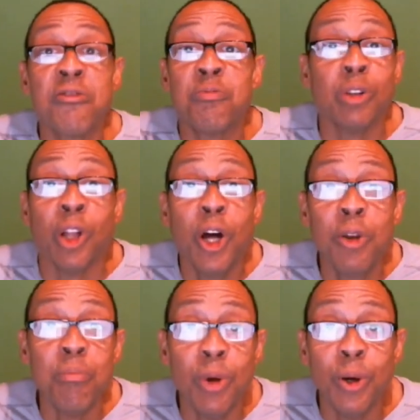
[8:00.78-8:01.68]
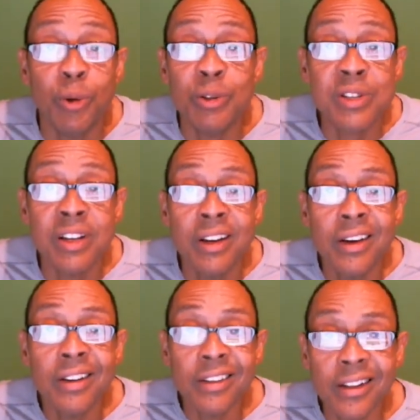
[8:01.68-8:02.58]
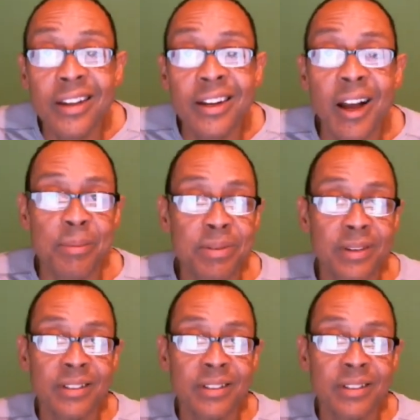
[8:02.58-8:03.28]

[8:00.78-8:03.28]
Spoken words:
blood moons. Look it up.